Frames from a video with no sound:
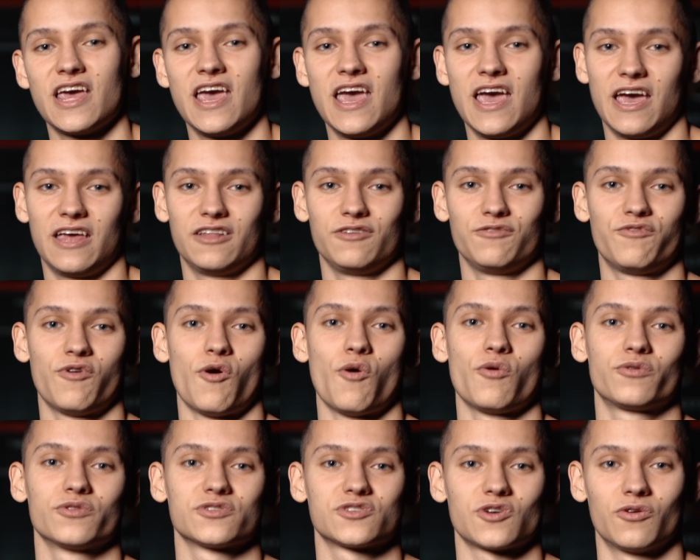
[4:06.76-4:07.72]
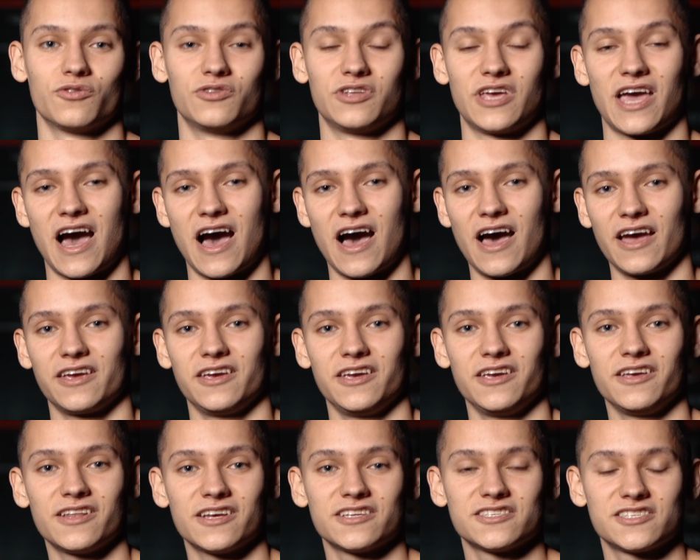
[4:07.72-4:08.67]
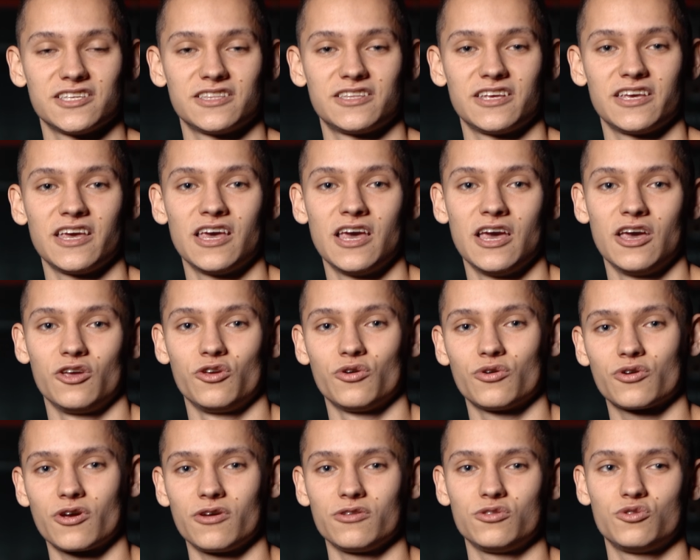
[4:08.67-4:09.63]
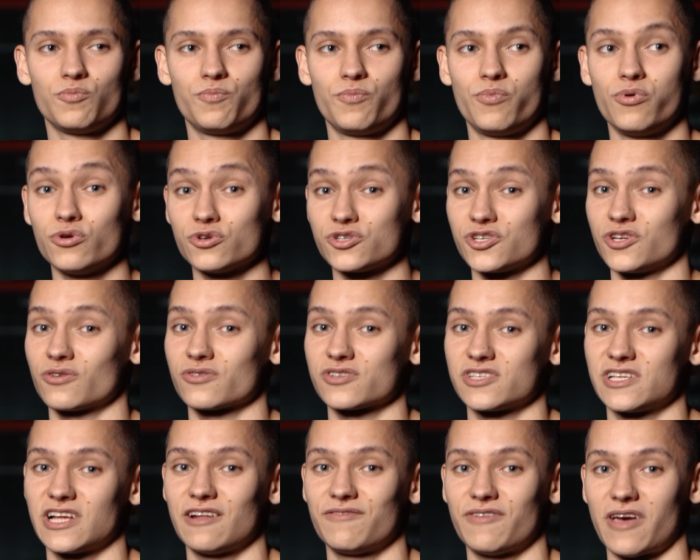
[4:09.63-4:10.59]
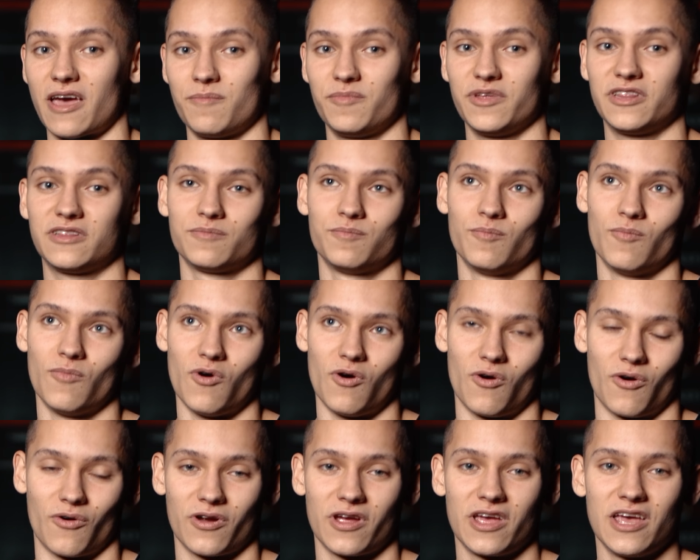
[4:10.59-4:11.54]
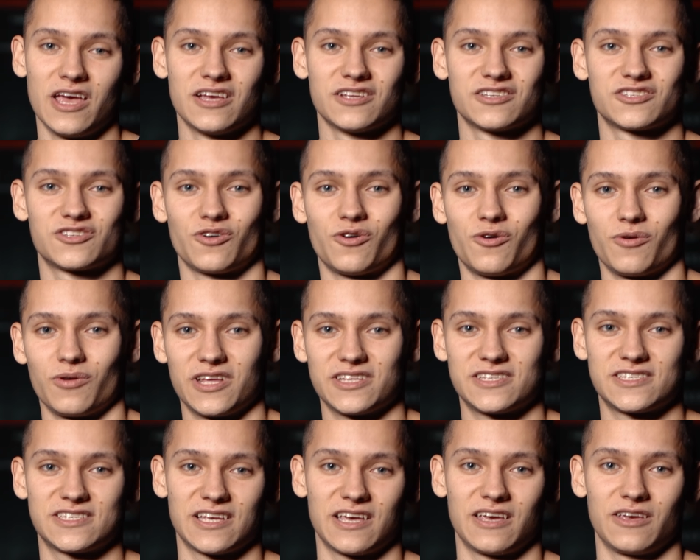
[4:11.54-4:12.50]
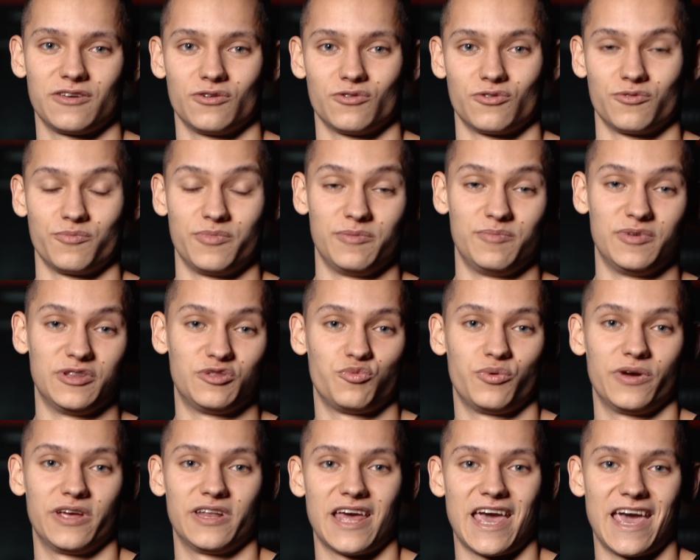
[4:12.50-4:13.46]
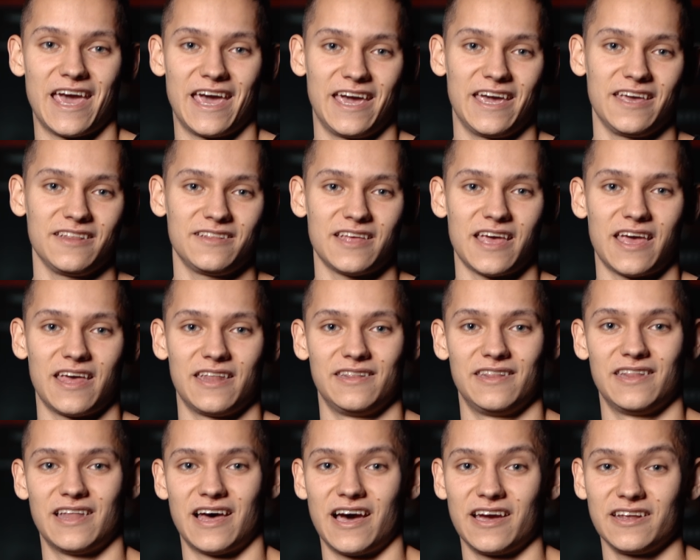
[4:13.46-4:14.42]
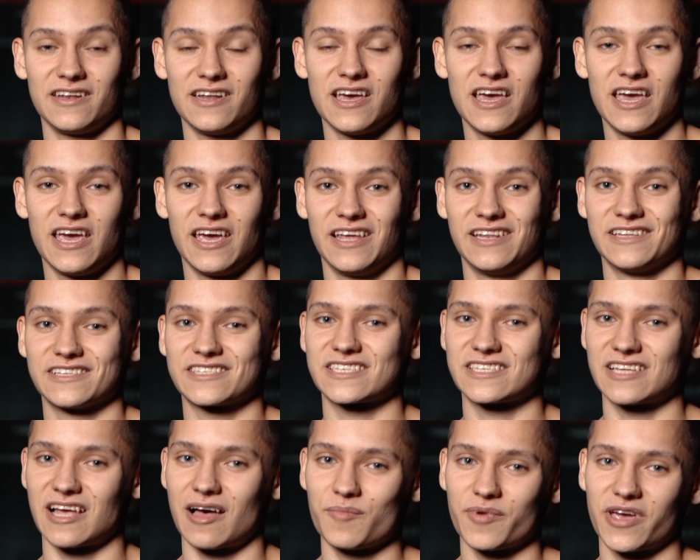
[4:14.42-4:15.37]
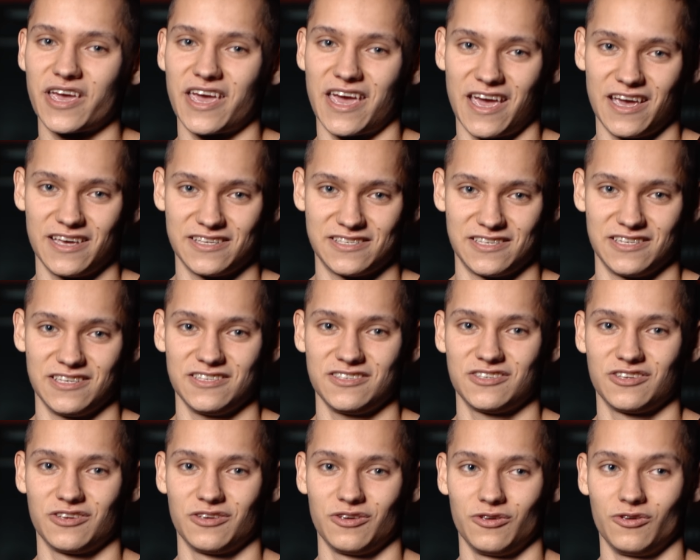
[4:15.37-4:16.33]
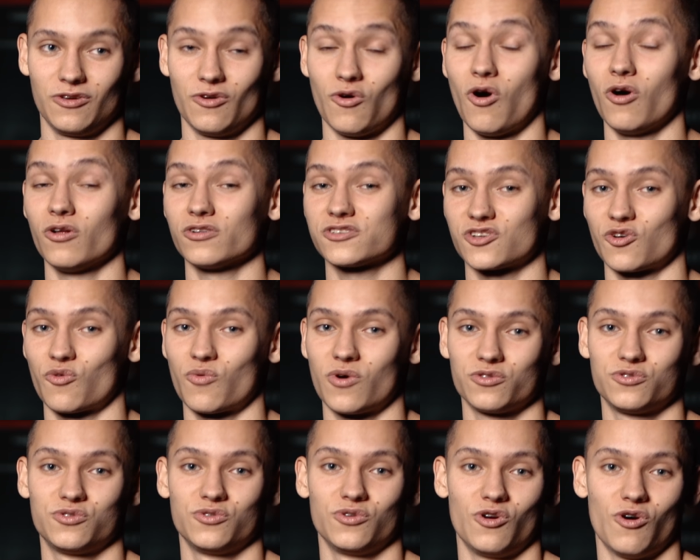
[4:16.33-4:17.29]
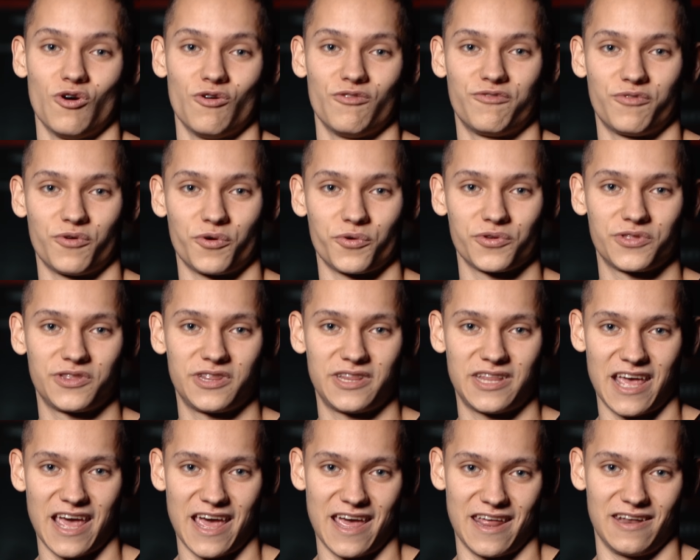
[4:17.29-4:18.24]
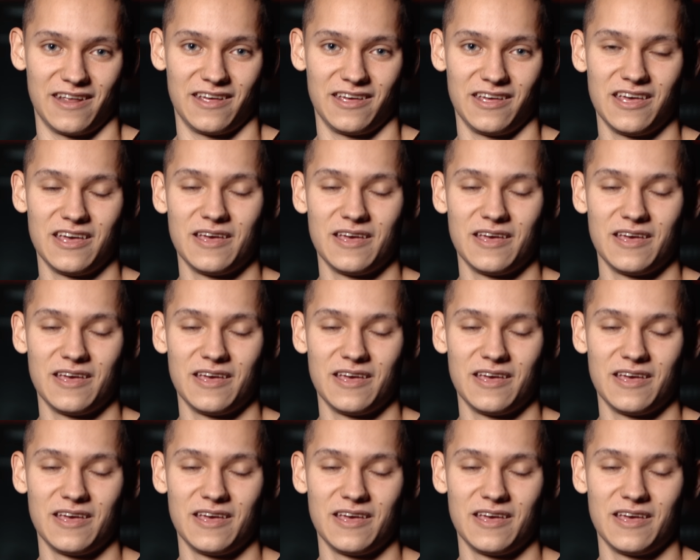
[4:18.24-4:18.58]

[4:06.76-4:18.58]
and you focus on the high intensity, you're going to push yourself a bit more. So let's say you will be between 8 and 9. In some cases, you also want to go for 10.